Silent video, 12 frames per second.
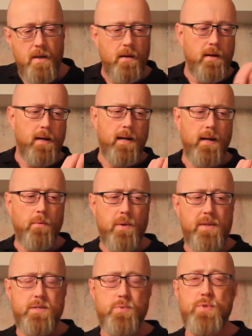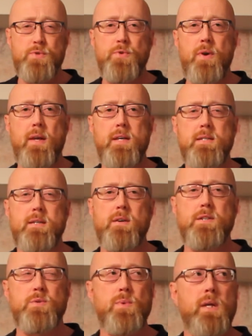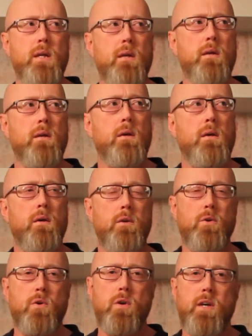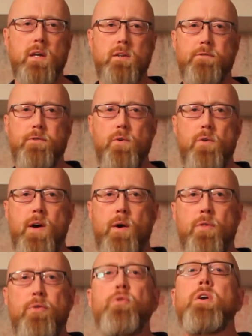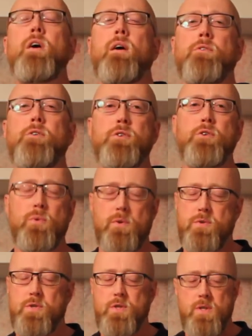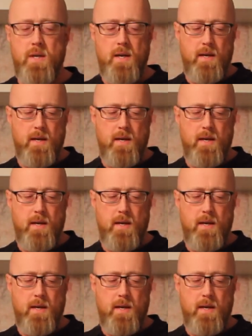When this was released here in Sweden, you could get it for around 300 euros.